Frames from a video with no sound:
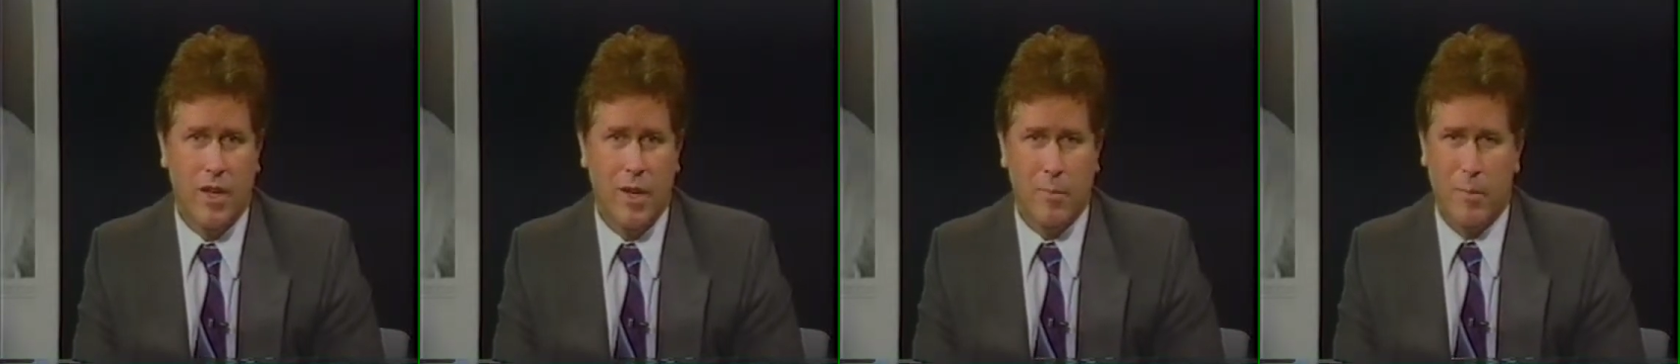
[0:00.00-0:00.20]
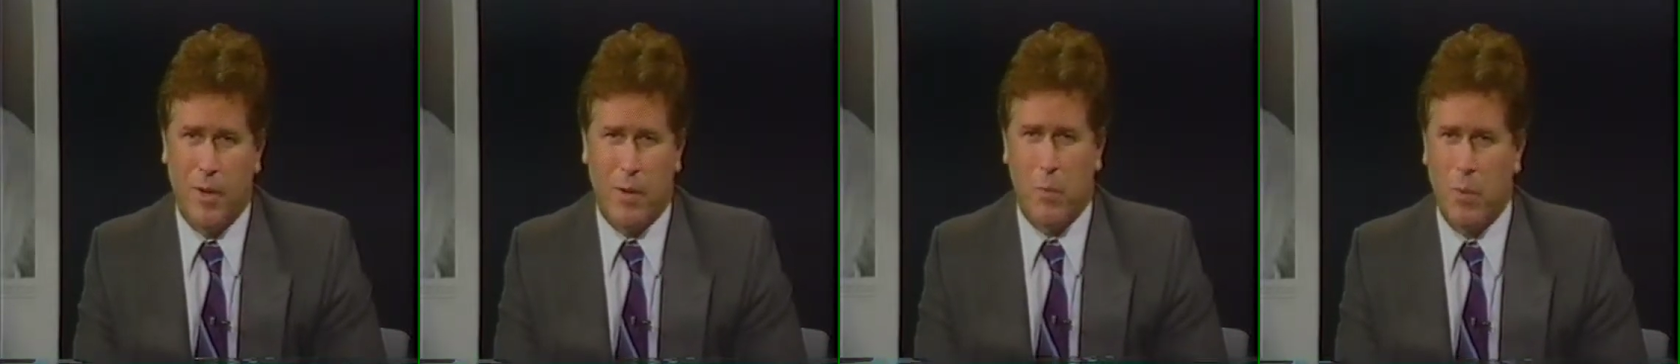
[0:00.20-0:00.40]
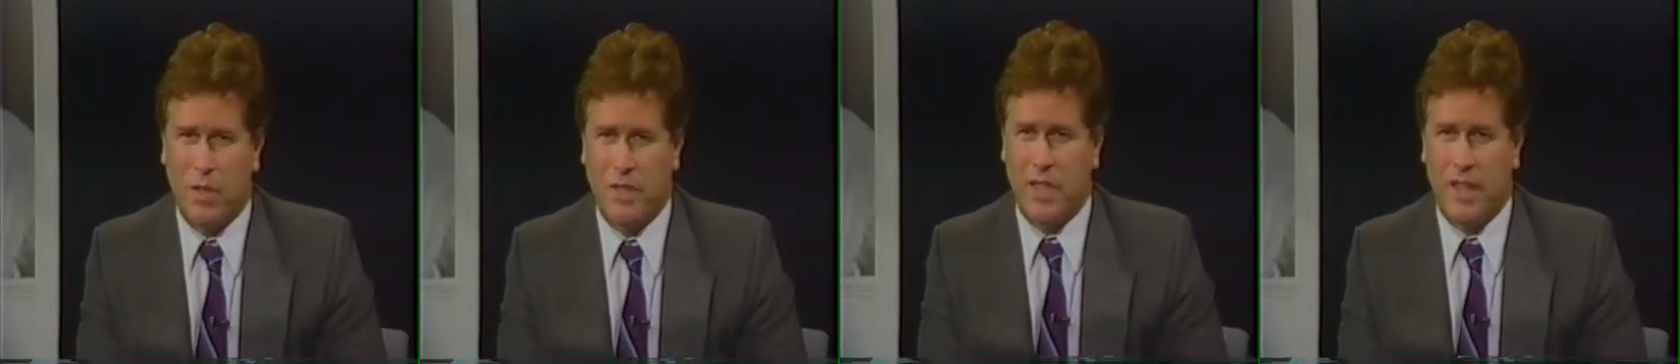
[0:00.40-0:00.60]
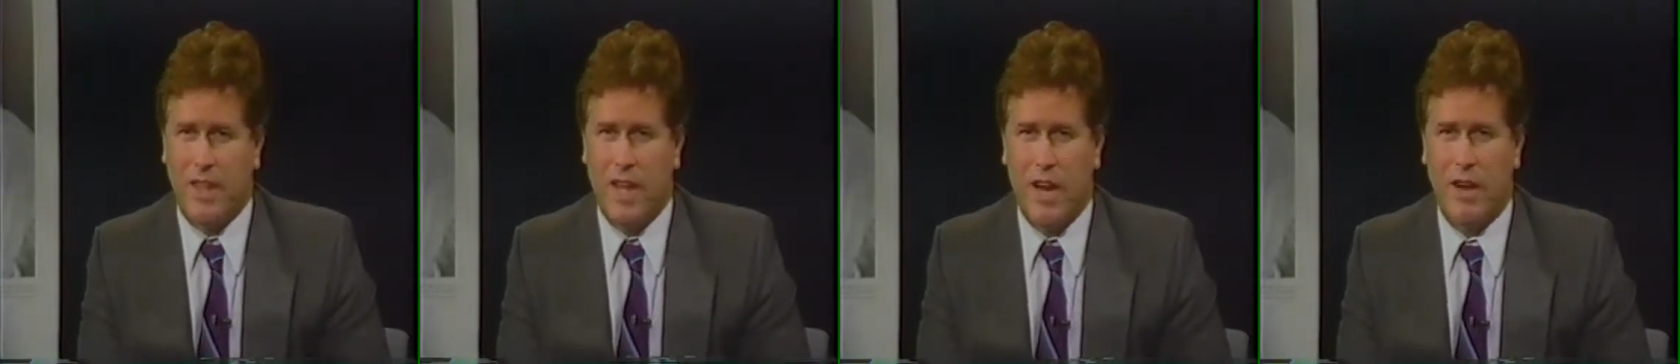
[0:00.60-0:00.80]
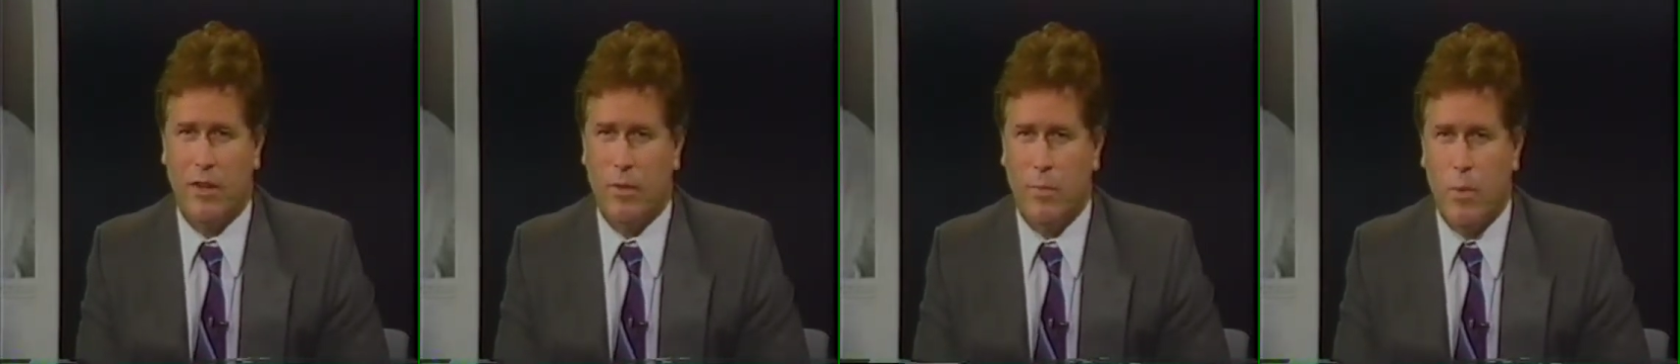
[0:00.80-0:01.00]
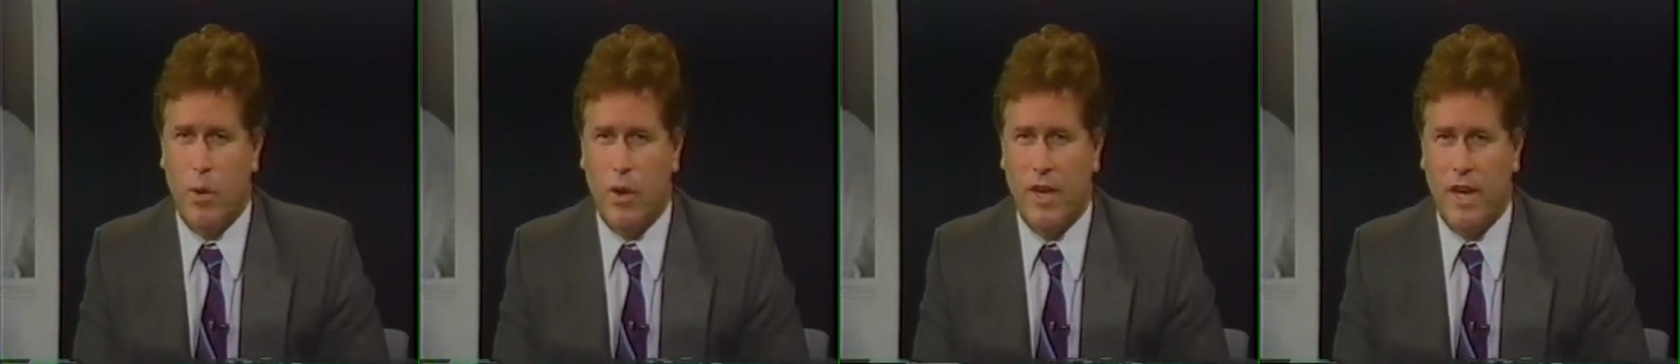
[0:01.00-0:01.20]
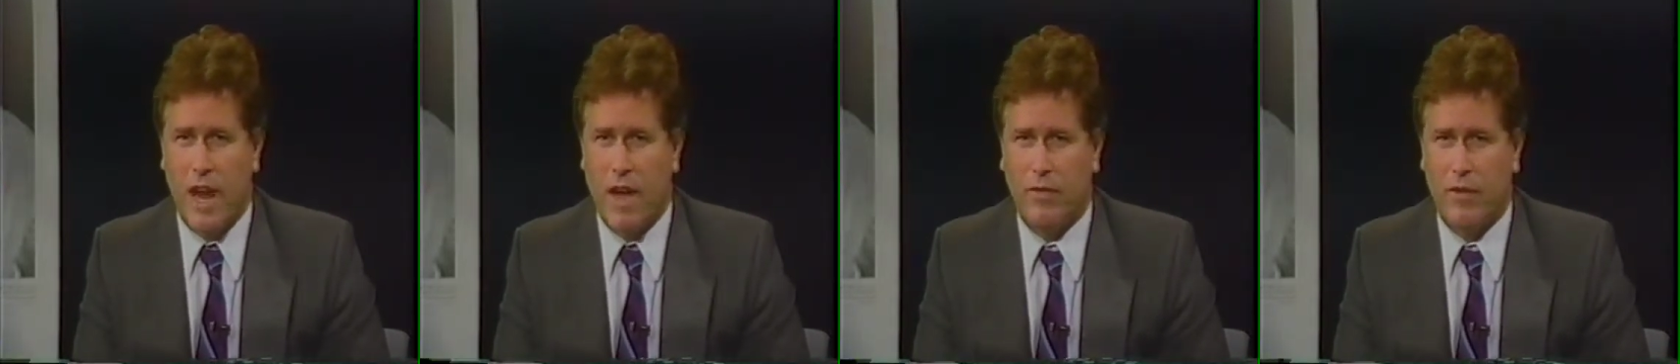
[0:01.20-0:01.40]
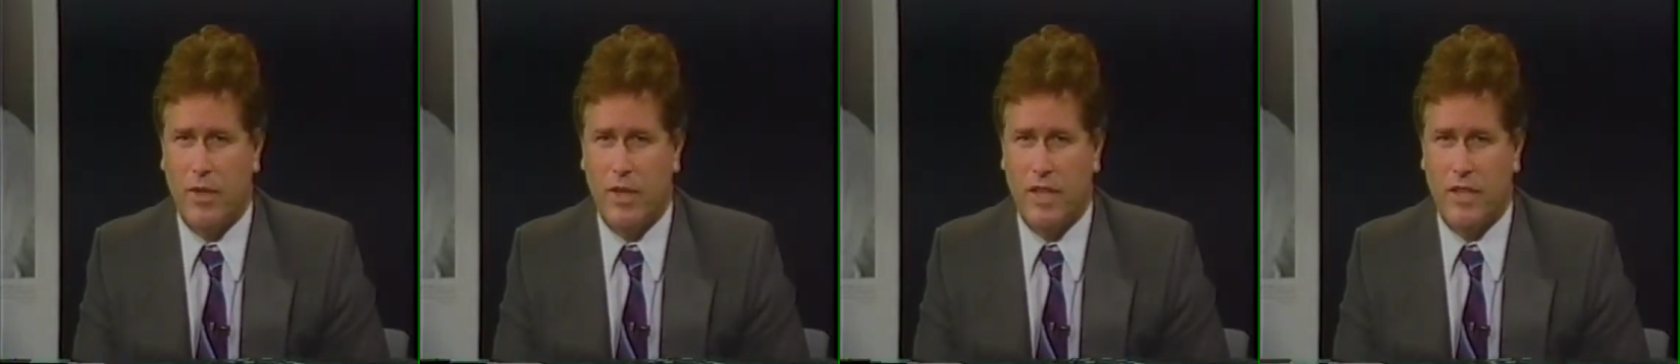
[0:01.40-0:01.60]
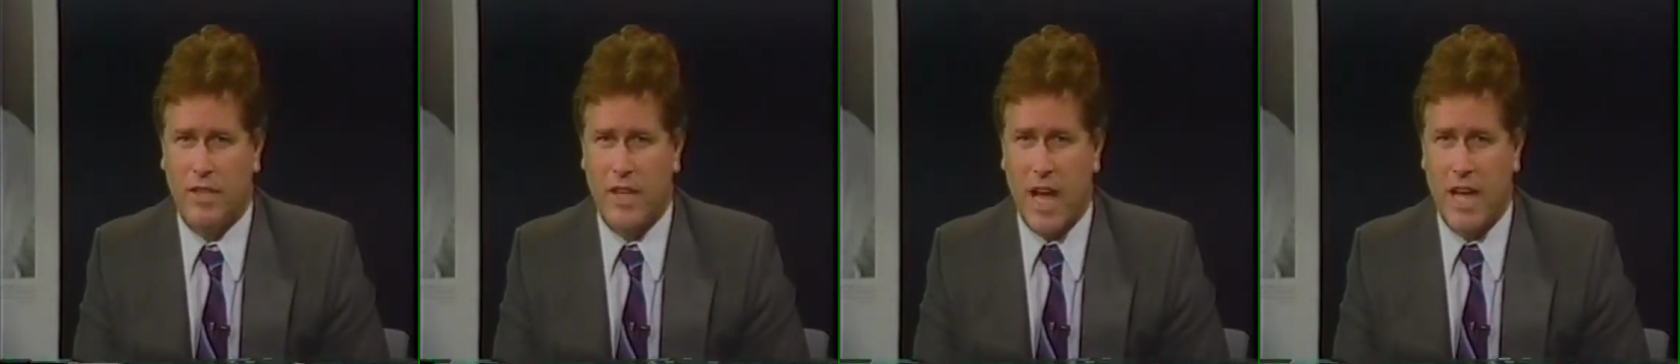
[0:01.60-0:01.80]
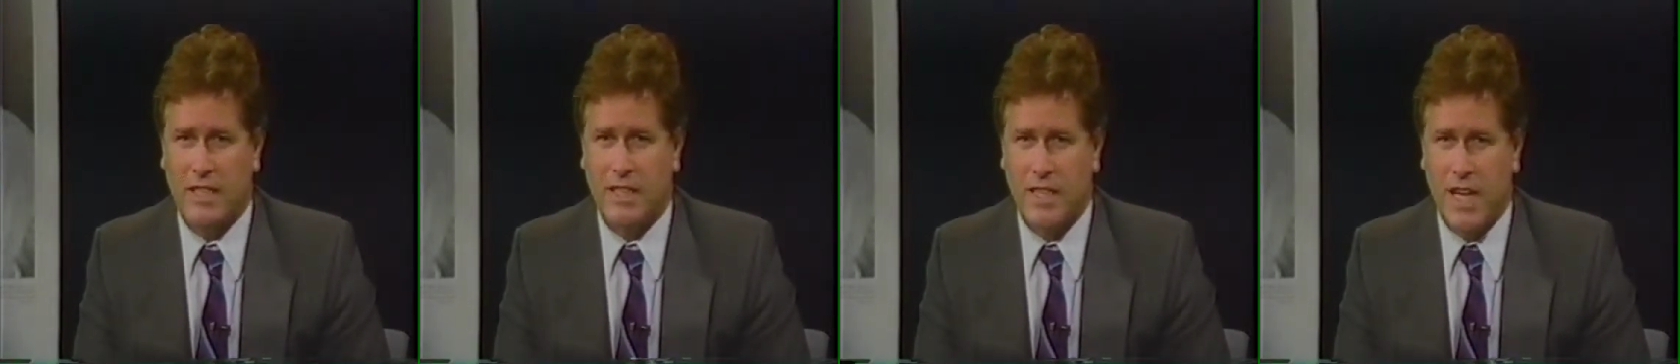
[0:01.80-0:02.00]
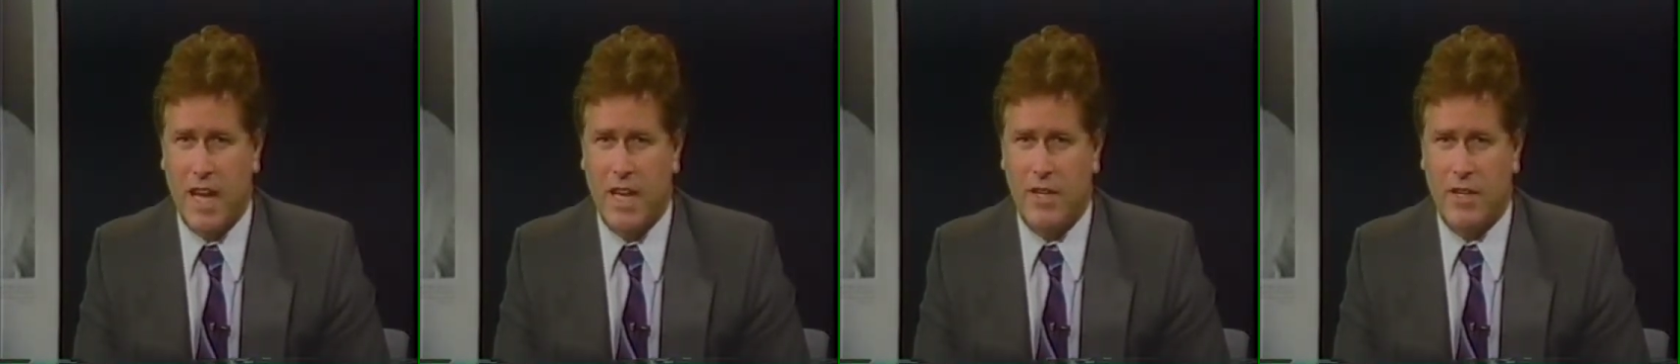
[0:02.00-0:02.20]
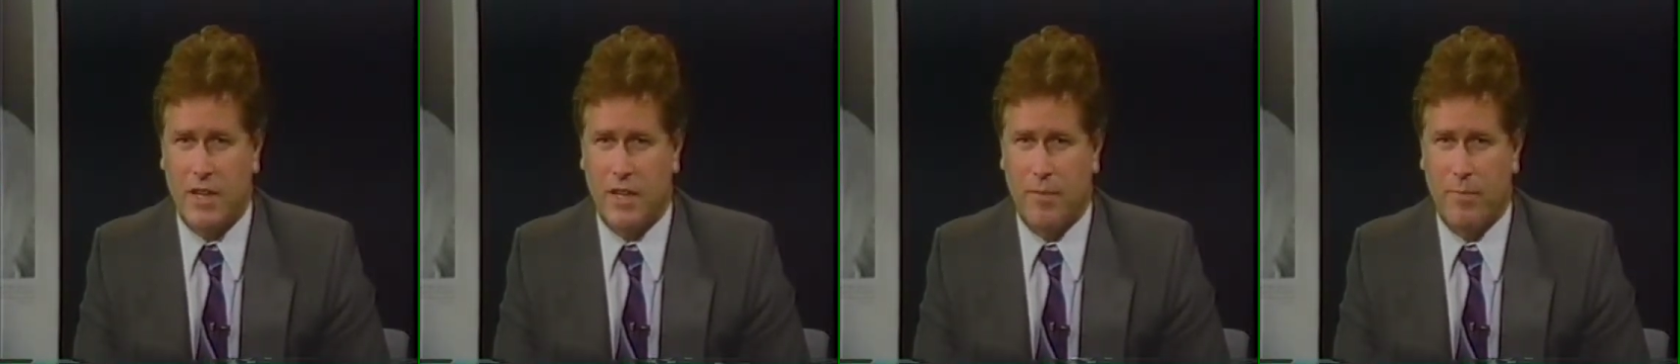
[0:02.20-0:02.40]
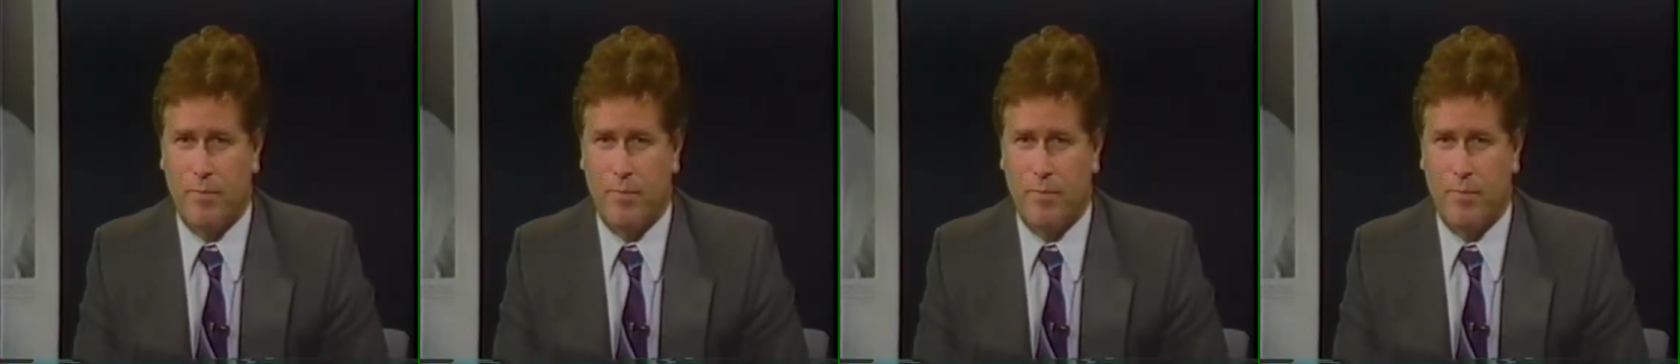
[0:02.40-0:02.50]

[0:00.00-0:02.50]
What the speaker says: But it wasn't there the morning after the assassination.